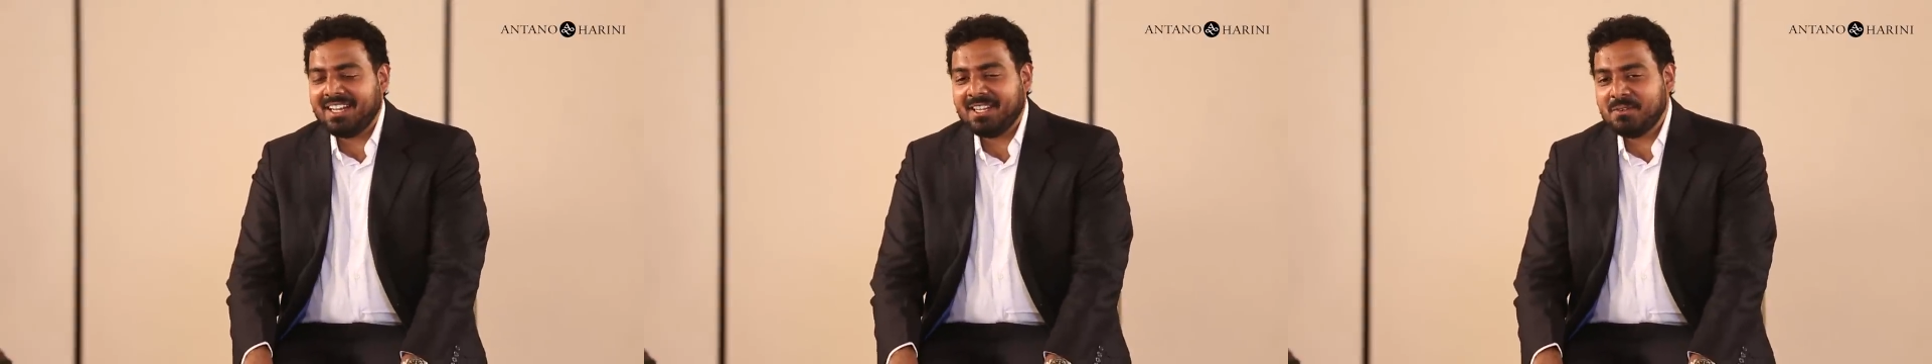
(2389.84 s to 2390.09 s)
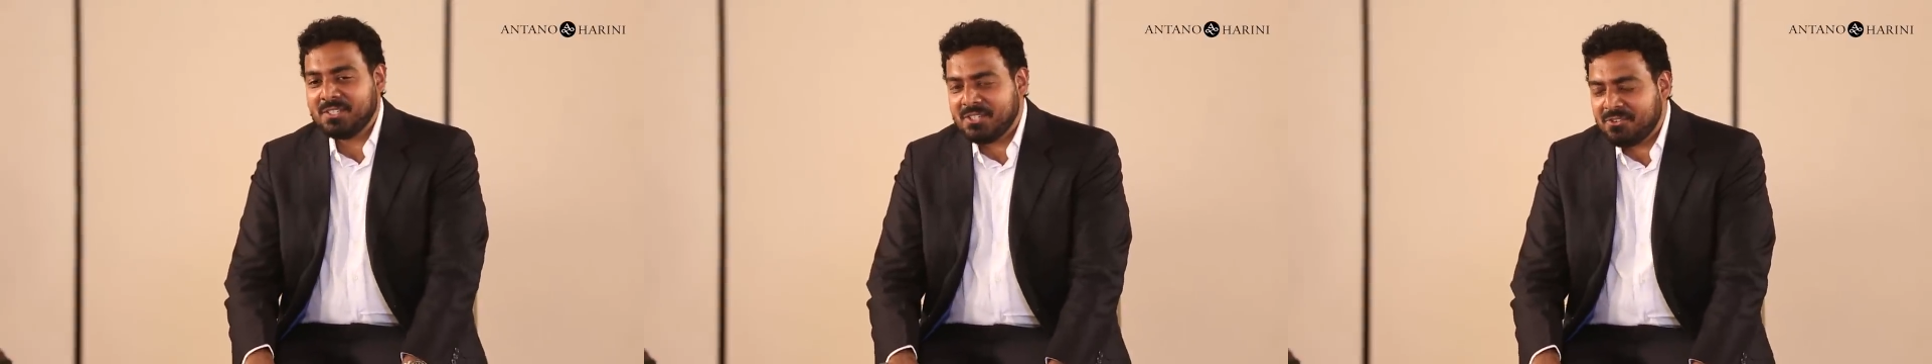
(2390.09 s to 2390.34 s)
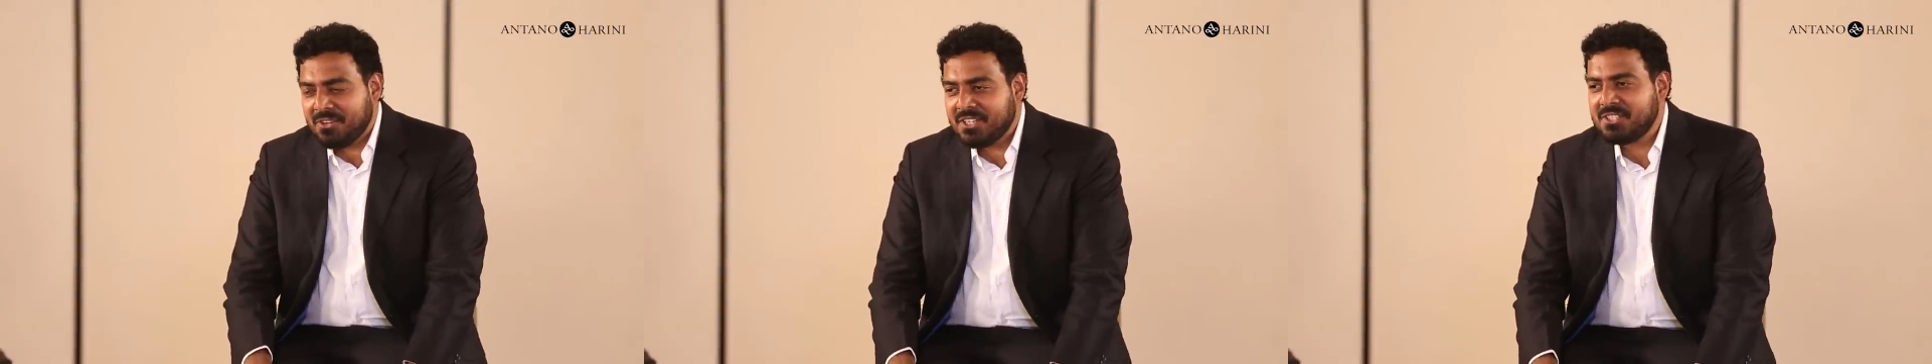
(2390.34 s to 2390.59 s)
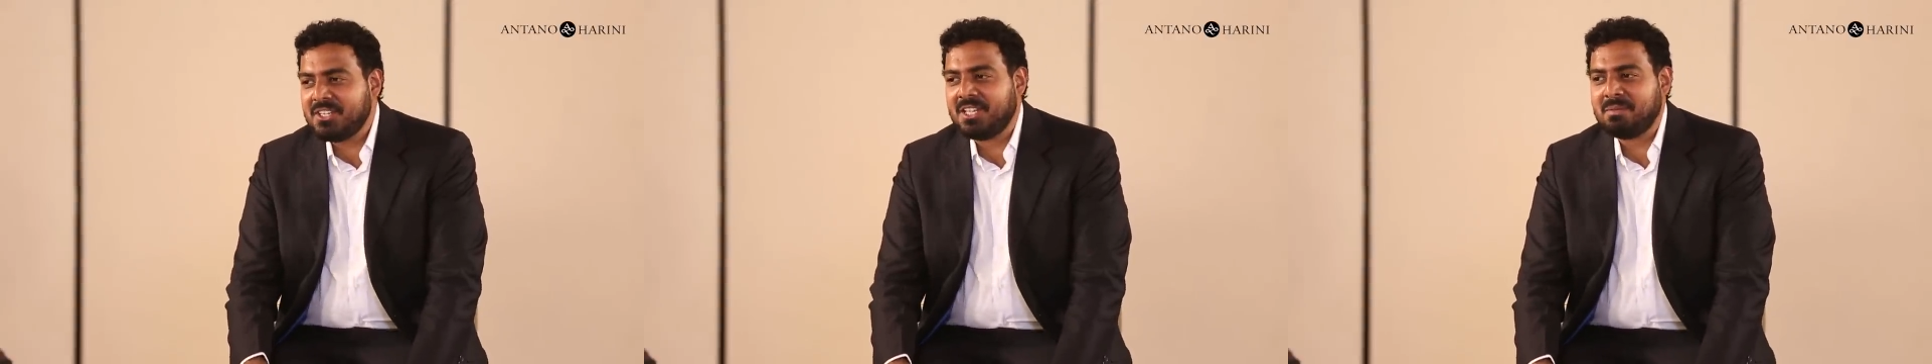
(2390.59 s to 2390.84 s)
It was
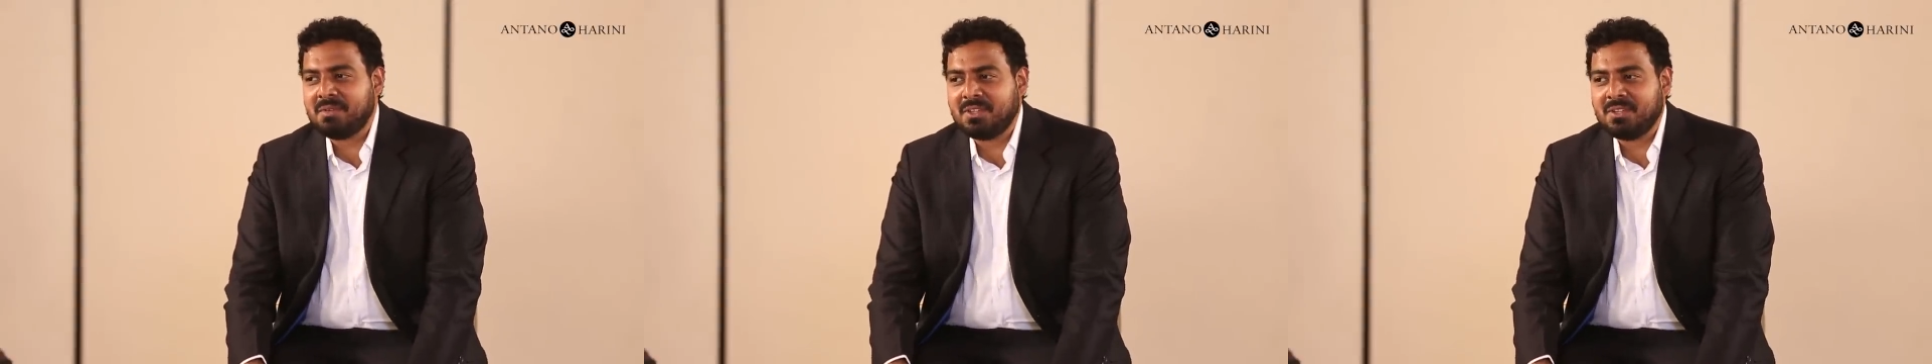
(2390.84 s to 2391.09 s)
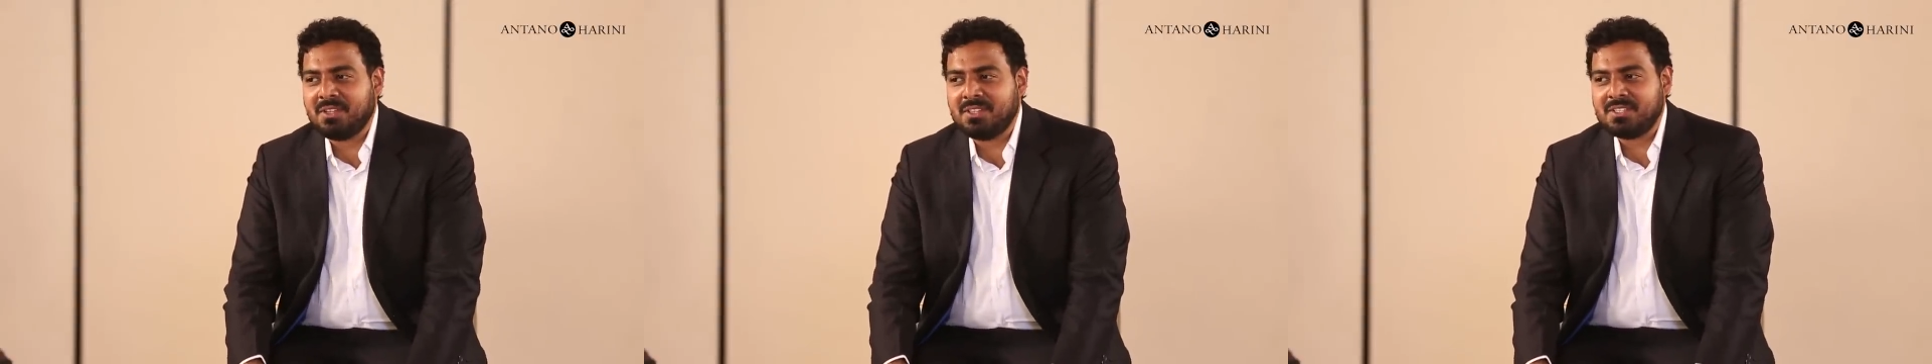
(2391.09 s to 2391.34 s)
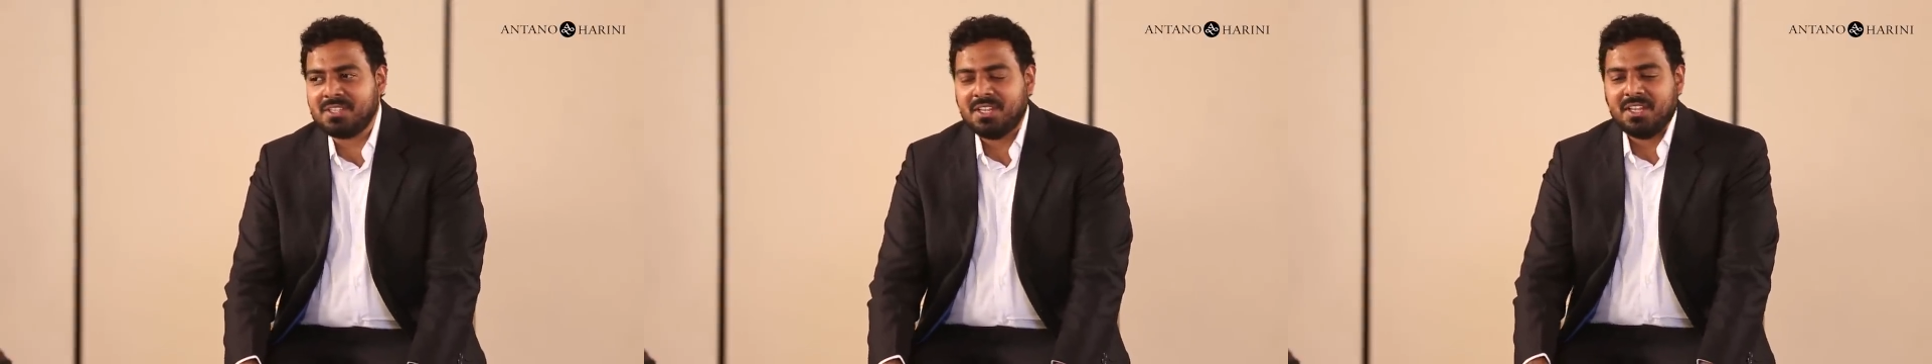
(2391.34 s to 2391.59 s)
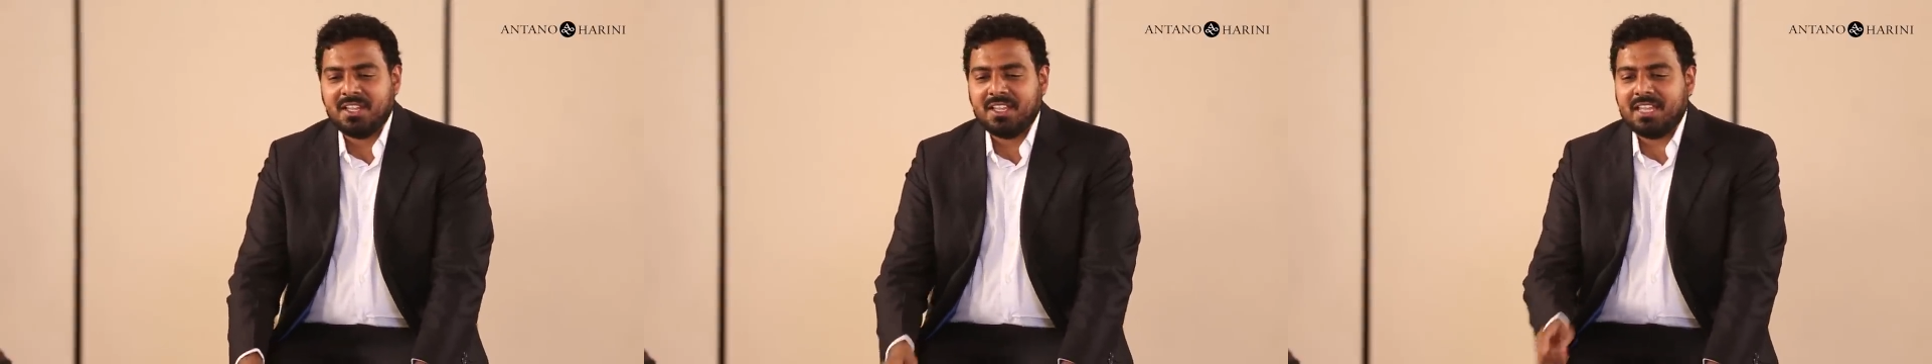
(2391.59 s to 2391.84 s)
interesting because
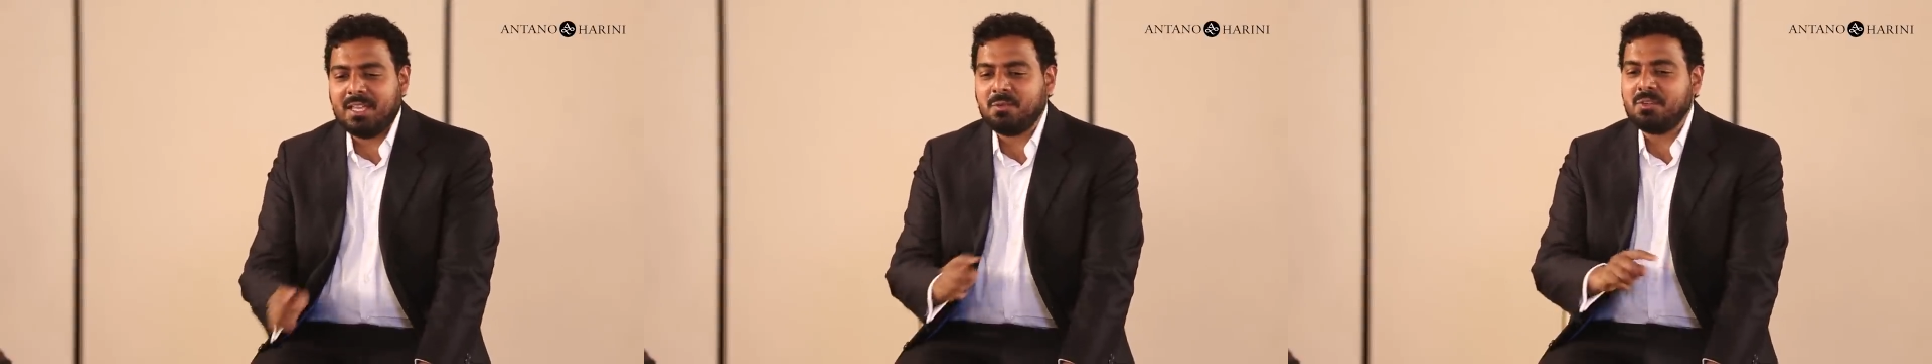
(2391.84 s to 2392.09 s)
he